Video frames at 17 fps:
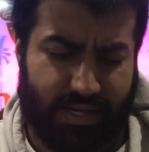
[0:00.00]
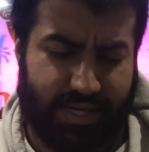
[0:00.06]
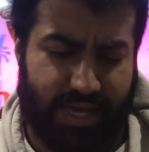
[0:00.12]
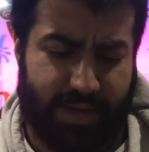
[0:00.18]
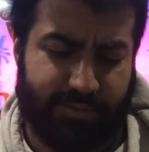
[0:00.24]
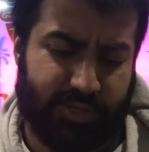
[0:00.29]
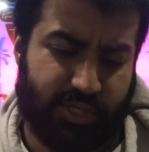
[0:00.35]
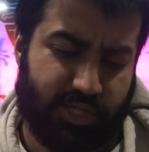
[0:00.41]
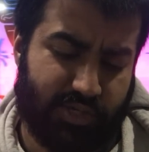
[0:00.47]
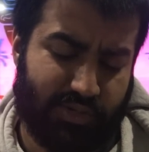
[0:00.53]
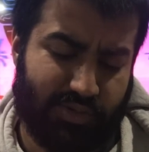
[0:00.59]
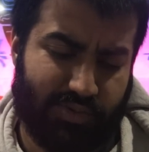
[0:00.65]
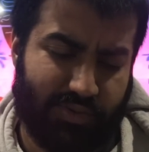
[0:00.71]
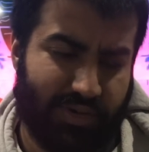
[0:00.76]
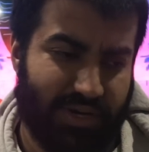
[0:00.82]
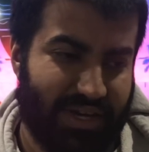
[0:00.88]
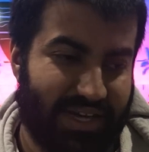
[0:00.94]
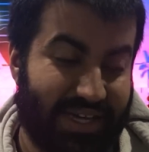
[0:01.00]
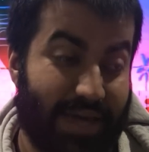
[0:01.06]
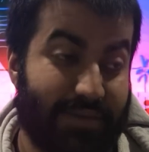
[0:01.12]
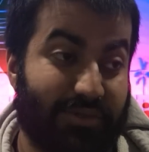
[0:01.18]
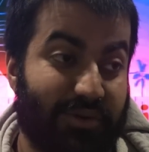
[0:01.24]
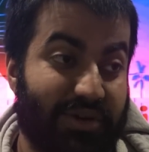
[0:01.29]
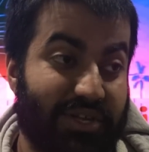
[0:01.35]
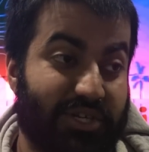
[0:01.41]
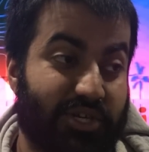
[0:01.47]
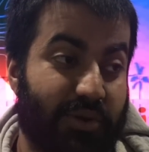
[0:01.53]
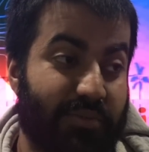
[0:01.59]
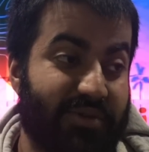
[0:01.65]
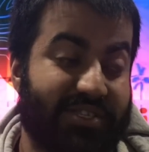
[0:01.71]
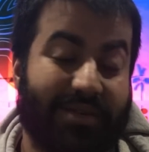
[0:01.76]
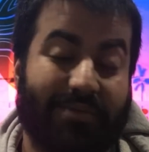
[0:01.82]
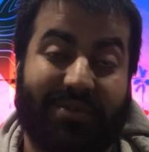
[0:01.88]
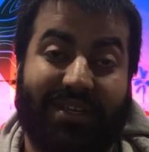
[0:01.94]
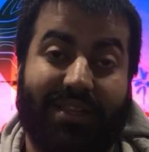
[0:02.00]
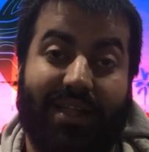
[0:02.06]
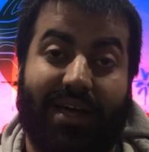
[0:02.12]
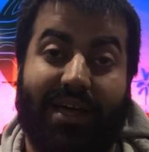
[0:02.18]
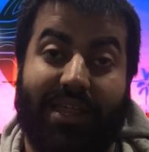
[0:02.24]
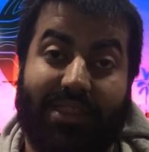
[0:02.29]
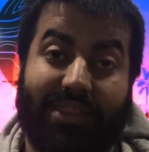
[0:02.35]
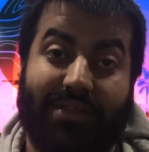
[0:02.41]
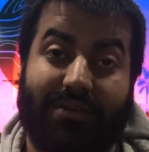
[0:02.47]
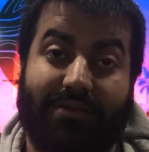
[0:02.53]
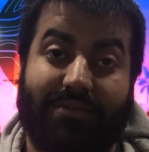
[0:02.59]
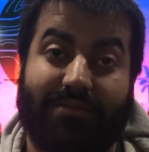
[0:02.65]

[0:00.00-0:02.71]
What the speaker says: Game 3, he Tribute Summoned Goliath.